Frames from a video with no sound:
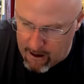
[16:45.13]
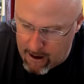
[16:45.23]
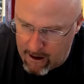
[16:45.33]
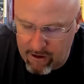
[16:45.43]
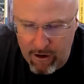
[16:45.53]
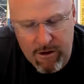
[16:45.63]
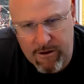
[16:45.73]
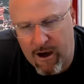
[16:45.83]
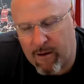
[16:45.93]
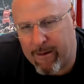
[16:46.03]
So you
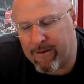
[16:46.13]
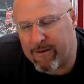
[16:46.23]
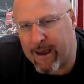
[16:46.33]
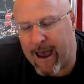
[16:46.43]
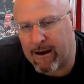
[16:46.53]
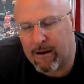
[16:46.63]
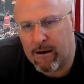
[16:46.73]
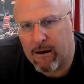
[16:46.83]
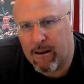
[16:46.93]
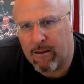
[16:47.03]
think about that,
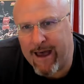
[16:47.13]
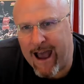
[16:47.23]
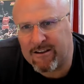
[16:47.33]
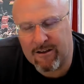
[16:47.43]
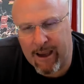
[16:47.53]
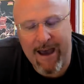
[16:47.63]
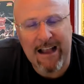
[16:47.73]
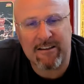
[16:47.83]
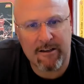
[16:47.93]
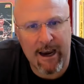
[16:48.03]
that's
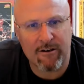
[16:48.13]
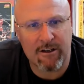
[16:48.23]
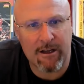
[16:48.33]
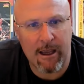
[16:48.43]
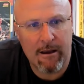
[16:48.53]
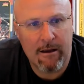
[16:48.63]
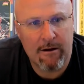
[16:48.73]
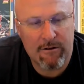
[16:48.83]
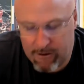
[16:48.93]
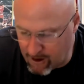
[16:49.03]
scarcity.
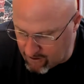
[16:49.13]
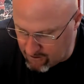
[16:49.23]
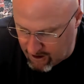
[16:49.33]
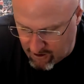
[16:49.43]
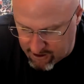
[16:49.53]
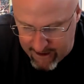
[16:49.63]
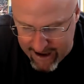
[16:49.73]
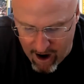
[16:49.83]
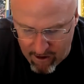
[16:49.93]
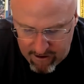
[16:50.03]
So there's
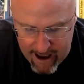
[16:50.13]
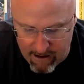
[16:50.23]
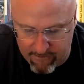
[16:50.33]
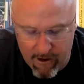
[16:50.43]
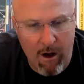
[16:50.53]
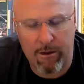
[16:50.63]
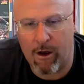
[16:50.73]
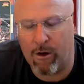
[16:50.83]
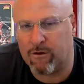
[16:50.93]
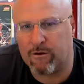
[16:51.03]
1,000 out of all
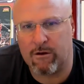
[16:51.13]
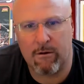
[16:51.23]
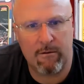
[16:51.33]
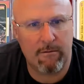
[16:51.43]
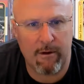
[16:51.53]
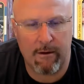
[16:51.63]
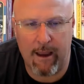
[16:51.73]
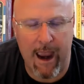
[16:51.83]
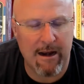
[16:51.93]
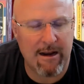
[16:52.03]
those
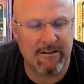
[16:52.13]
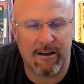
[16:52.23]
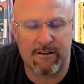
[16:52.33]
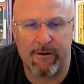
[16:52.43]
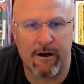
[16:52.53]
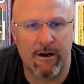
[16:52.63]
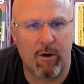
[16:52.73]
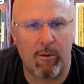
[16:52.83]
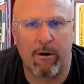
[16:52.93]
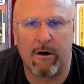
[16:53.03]
86 Fleers that
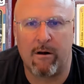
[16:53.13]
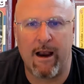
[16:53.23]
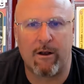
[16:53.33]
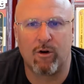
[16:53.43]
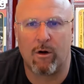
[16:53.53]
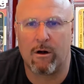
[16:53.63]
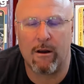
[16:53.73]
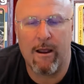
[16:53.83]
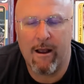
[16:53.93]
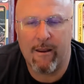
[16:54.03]
were printed on Michael
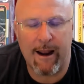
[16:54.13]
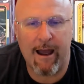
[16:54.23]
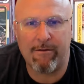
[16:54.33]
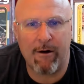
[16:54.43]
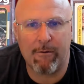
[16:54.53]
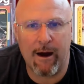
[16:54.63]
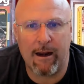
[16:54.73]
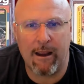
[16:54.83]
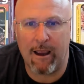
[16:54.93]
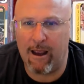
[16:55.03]
Jordan that have that
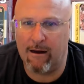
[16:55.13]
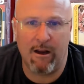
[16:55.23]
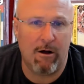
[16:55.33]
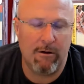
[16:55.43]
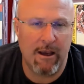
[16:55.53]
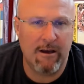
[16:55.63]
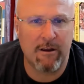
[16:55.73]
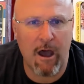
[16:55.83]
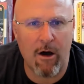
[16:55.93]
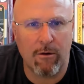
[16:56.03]
rating. And, he's the
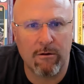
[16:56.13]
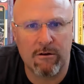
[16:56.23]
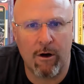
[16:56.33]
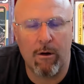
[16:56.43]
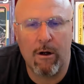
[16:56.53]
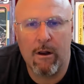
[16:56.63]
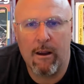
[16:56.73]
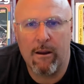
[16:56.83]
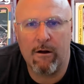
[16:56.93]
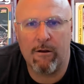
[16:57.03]
GOAT. So,
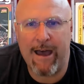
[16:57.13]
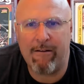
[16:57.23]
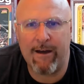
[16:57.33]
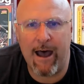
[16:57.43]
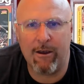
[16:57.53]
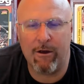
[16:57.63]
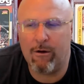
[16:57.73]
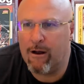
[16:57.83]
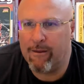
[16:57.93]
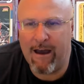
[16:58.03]
that
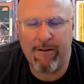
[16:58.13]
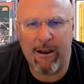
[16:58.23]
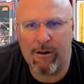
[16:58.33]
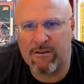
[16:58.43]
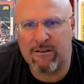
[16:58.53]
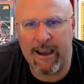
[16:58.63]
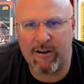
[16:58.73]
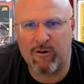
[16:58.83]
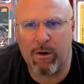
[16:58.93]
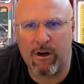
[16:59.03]
value looks like
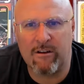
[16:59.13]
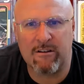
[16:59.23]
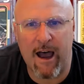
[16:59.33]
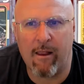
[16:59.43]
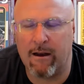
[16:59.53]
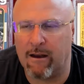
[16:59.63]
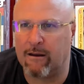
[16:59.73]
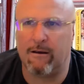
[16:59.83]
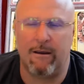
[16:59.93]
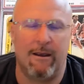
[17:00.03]
it's pretty solid. And
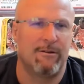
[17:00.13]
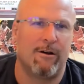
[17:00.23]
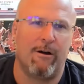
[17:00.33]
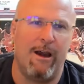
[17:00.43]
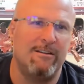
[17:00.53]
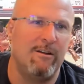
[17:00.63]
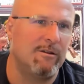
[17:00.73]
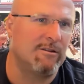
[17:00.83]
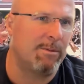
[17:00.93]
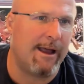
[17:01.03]
is there craziness of
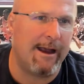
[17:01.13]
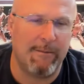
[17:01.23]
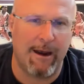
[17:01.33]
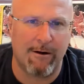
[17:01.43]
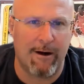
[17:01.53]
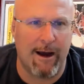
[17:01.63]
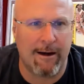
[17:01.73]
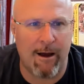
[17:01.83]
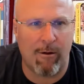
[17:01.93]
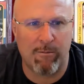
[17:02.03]
supply demand right
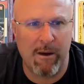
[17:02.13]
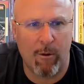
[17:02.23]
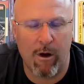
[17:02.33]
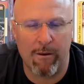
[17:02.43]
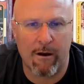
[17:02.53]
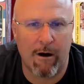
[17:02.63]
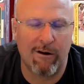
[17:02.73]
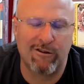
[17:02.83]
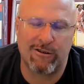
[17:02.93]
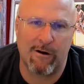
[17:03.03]
now with people wanting the
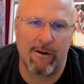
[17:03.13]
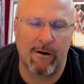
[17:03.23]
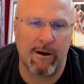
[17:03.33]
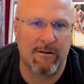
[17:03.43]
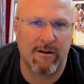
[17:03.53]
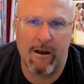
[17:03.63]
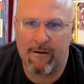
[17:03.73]
card? Sure there is.